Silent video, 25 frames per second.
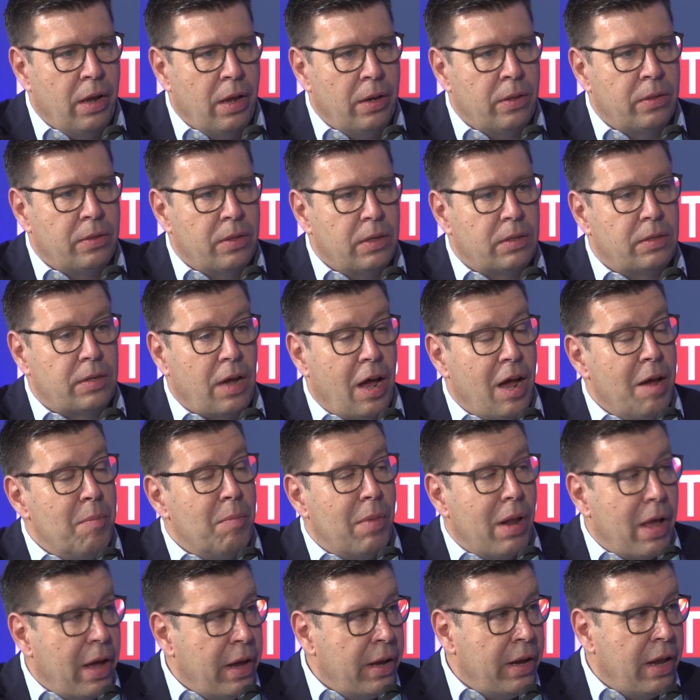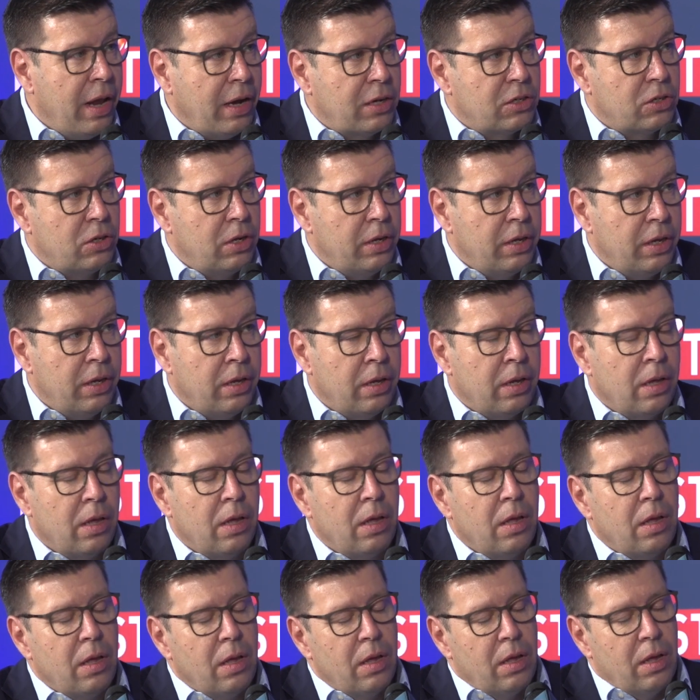And the timeline actually
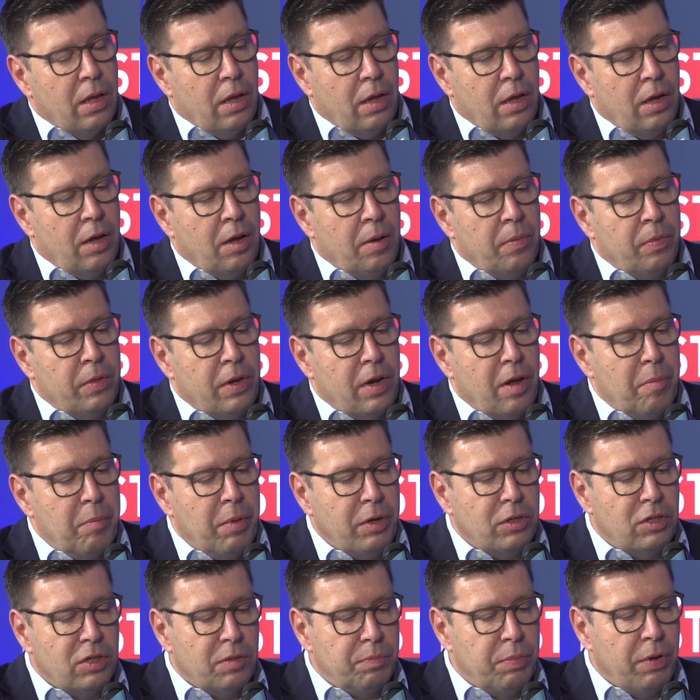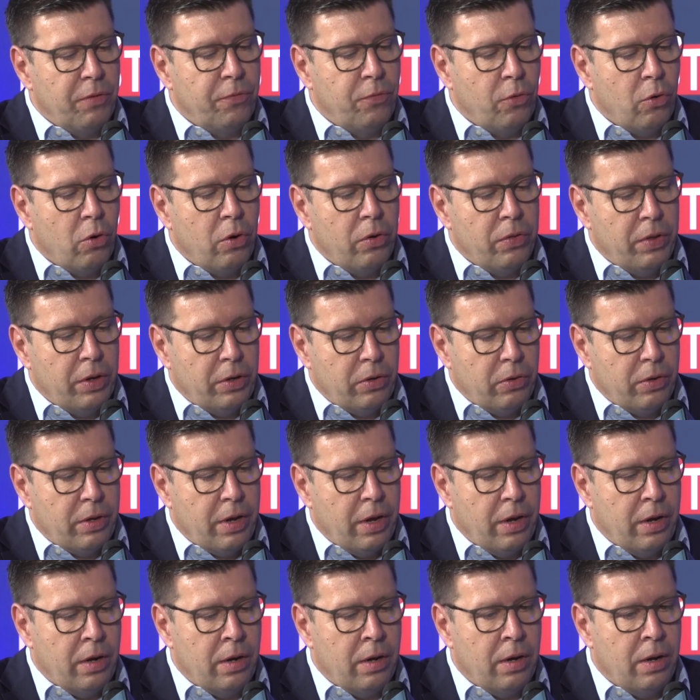that I mentioned before, that you
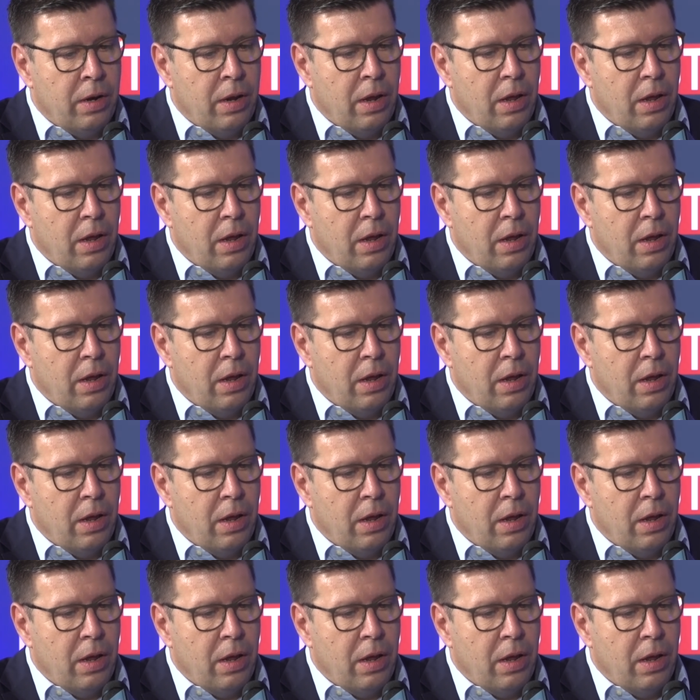can